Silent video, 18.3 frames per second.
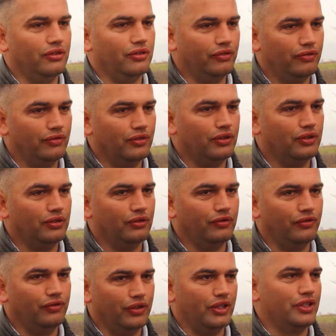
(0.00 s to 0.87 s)
to
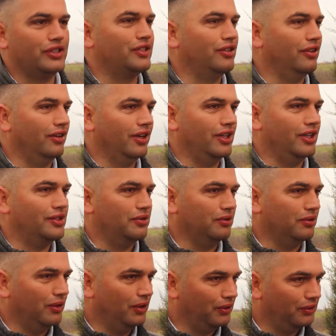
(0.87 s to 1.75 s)
to finish the race,
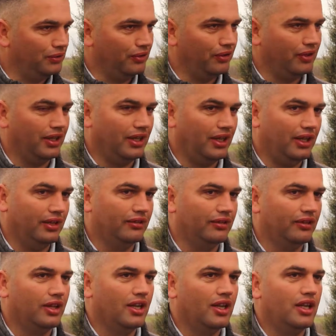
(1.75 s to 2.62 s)
to go to the
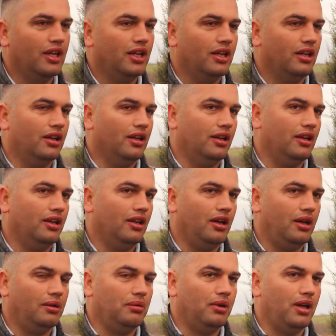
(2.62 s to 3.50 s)
end.
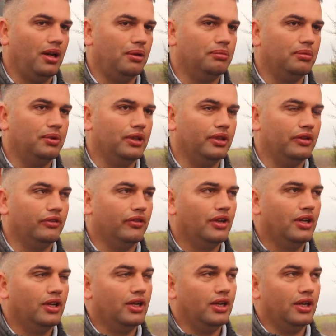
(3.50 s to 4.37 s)
Uh, I, I
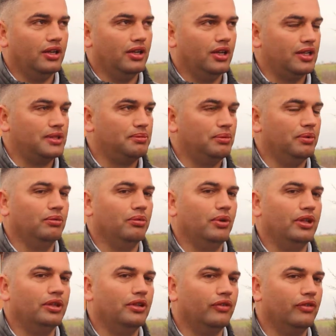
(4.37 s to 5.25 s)
believe it has
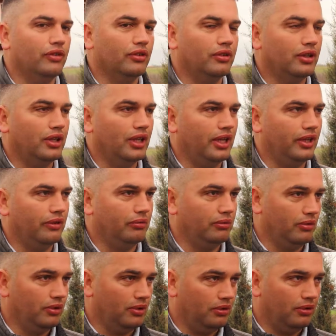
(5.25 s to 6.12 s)
been wonderful to
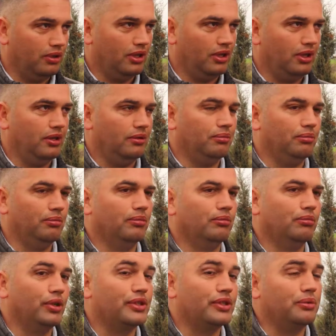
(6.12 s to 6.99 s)
have uh,
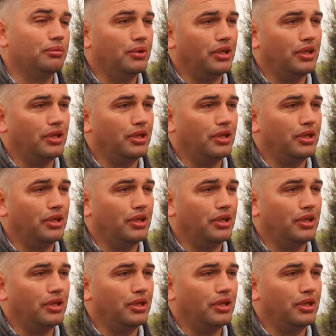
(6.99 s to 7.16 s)
Mercy